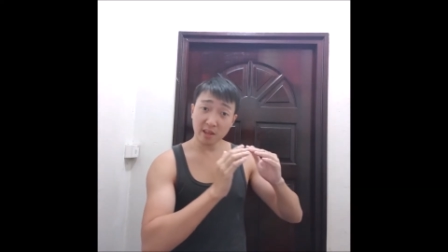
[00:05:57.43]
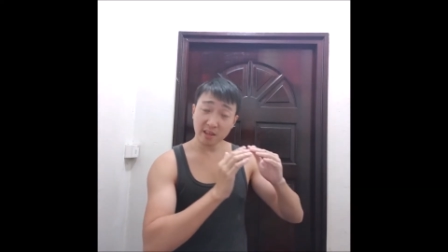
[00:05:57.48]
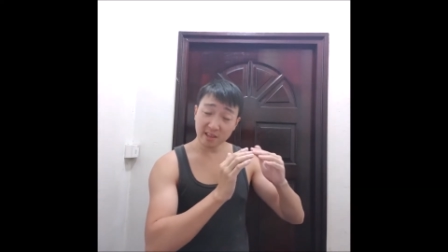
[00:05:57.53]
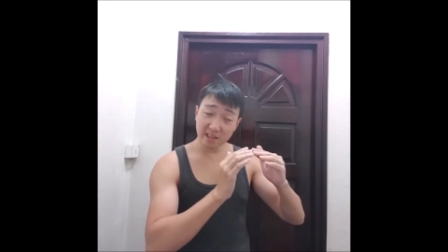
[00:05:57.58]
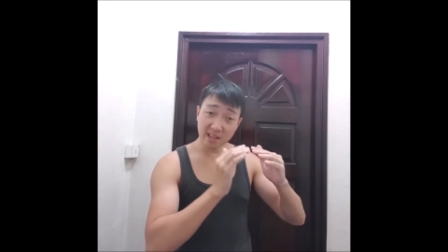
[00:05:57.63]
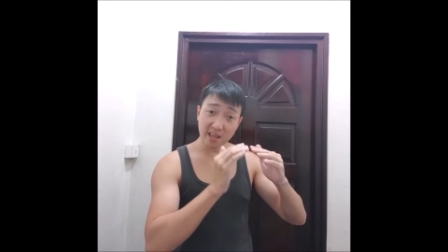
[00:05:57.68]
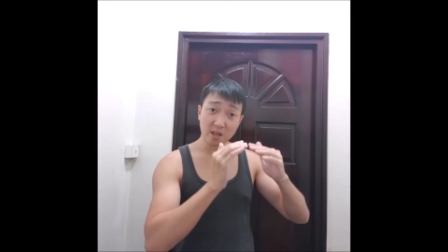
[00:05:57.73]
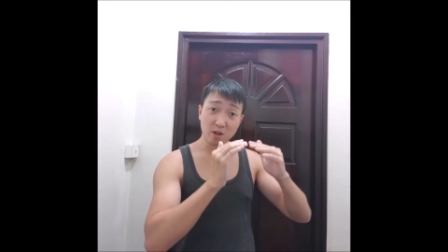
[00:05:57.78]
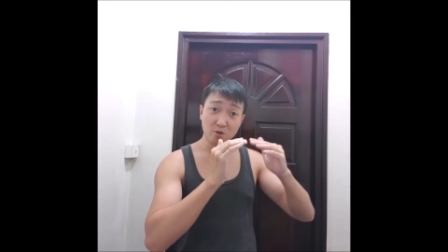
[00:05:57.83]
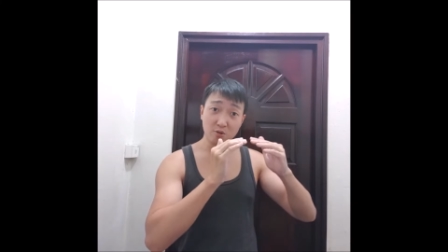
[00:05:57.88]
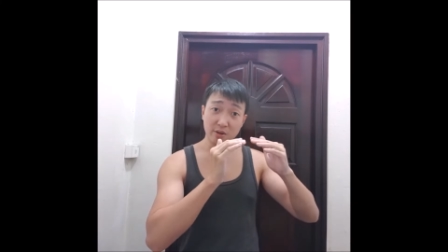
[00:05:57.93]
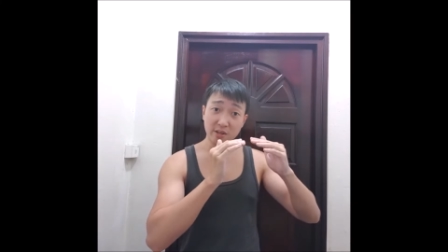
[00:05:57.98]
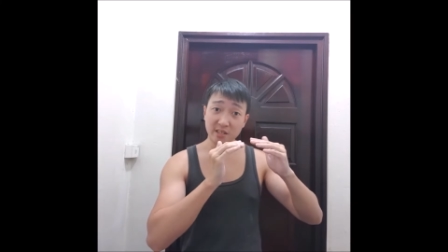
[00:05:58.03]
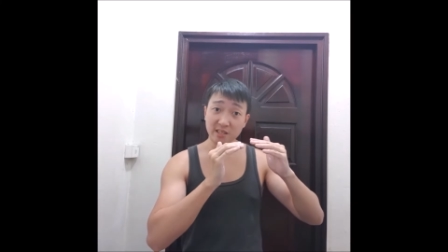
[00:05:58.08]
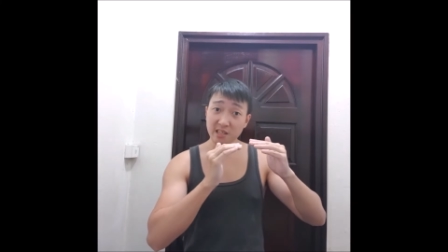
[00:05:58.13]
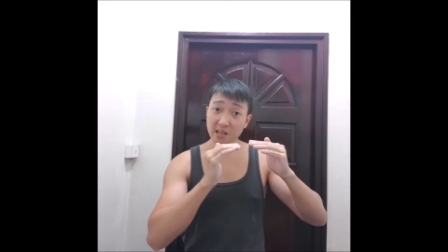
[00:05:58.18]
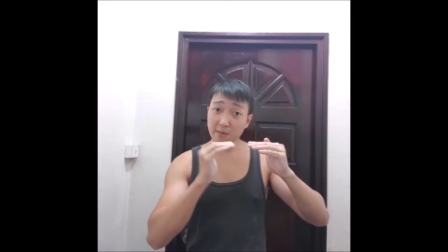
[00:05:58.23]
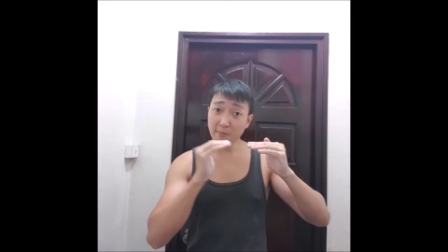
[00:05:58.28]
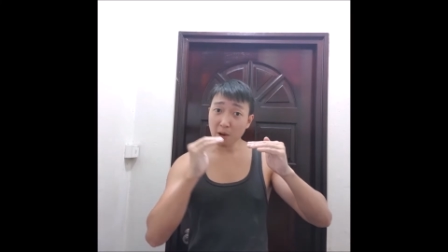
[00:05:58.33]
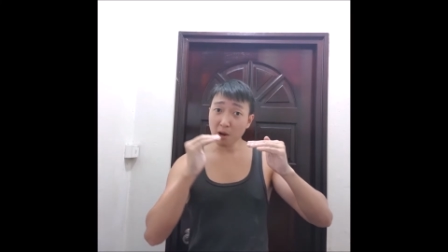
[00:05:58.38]
decrease
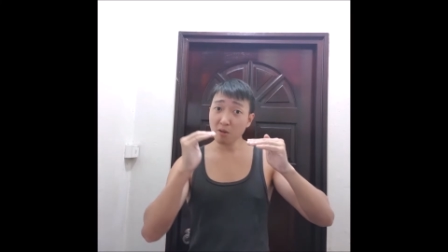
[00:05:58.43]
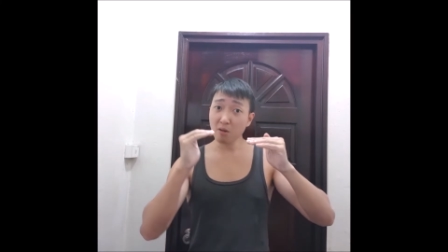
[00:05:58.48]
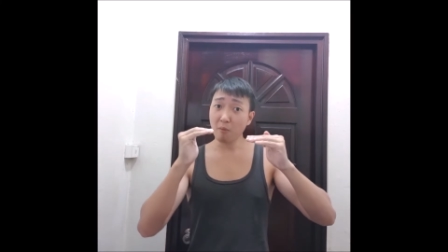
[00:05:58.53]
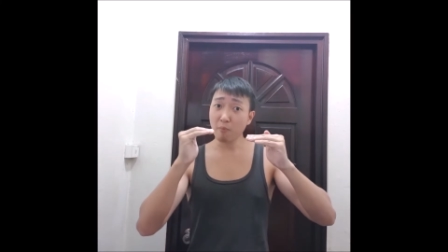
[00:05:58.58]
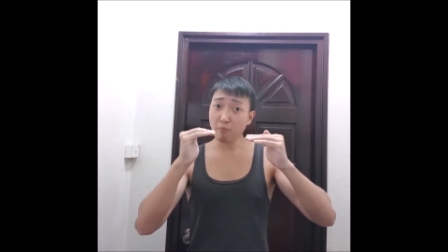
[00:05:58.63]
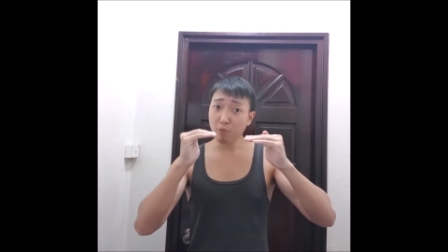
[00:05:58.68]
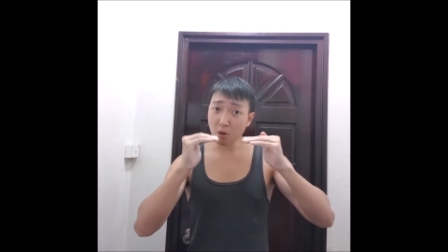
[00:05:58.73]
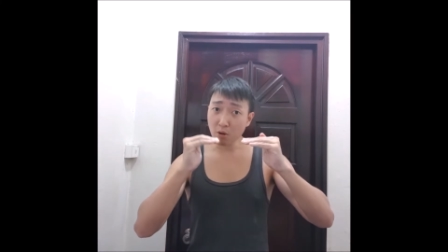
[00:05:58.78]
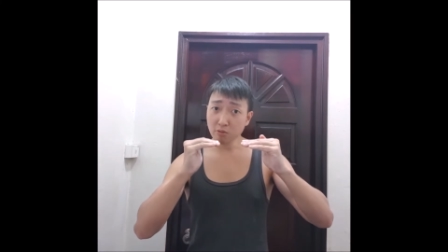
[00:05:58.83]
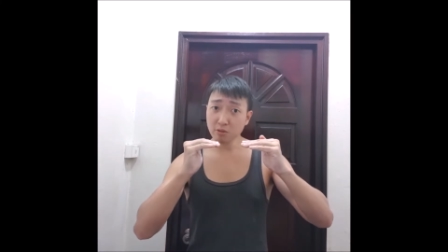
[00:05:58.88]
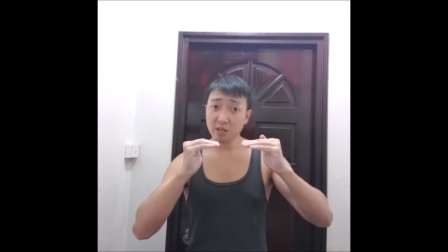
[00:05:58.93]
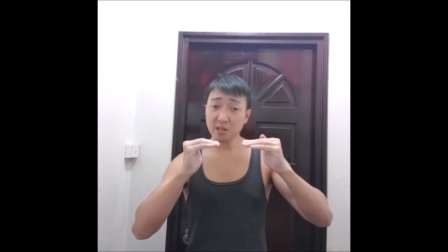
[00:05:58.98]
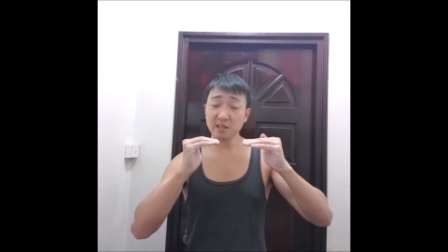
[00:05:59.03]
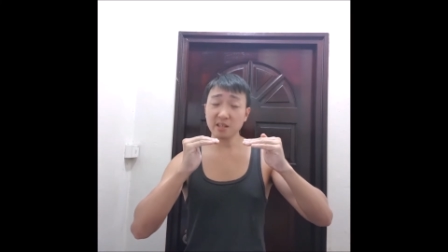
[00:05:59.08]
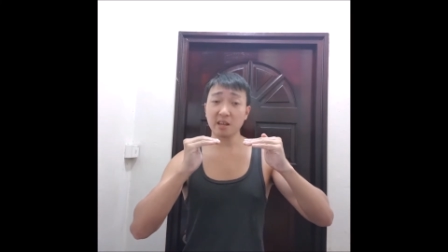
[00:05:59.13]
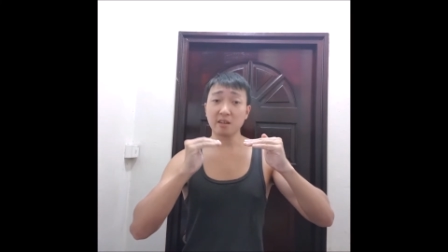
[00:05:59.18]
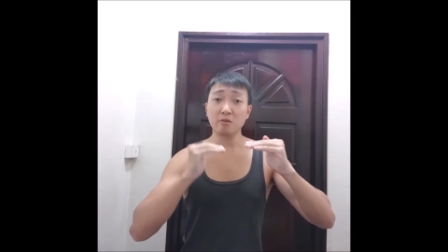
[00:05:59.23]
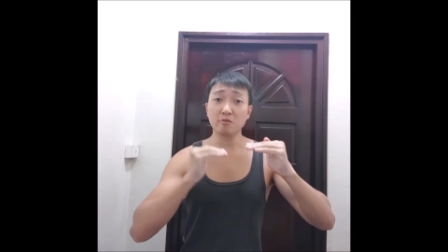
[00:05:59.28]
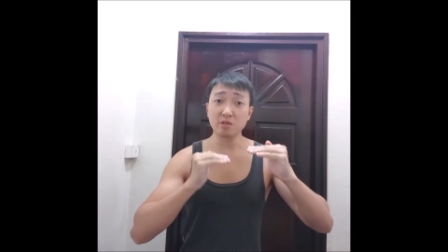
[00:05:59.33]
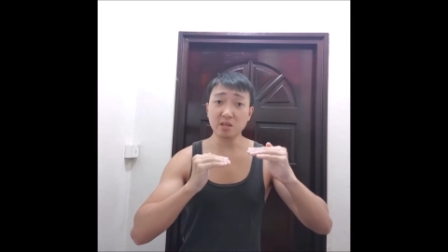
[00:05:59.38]
the amount of protein
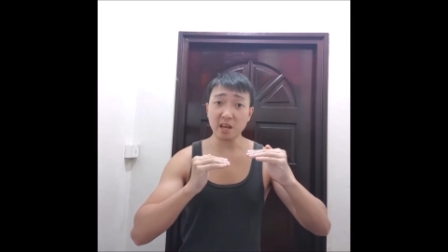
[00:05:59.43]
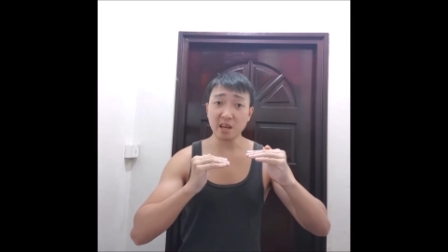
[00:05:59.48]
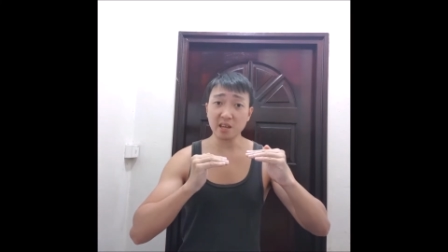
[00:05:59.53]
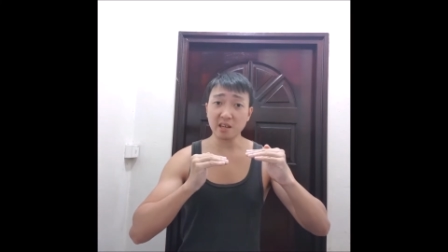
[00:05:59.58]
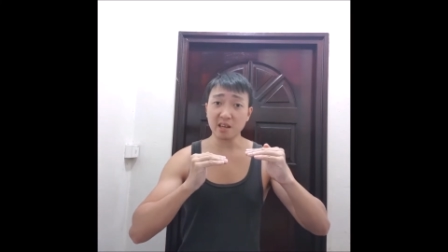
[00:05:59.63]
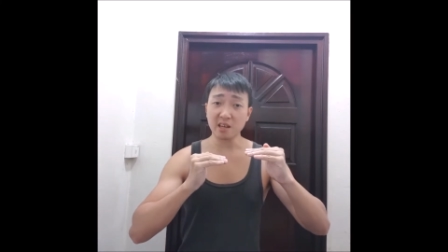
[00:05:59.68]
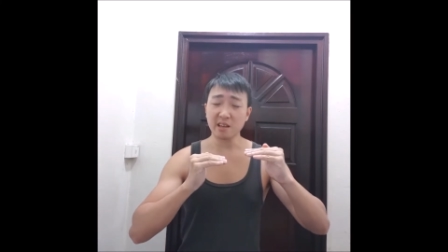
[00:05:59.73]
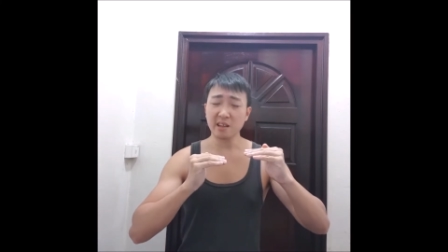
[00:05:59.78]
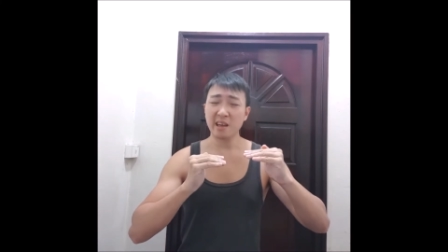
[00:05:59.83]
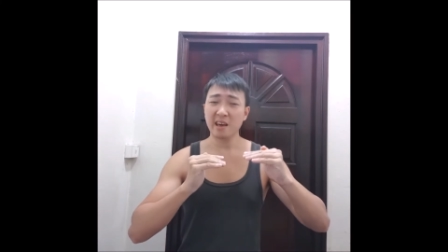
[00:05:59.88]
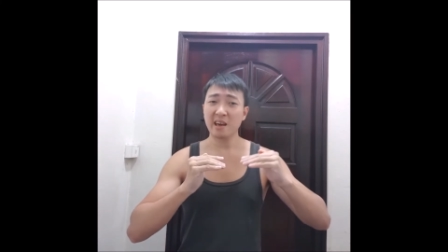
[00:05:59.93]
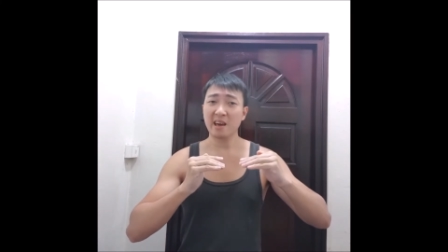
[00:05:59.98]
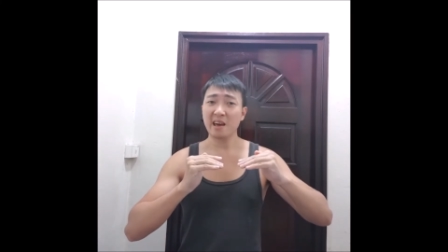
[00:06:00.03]
that you take in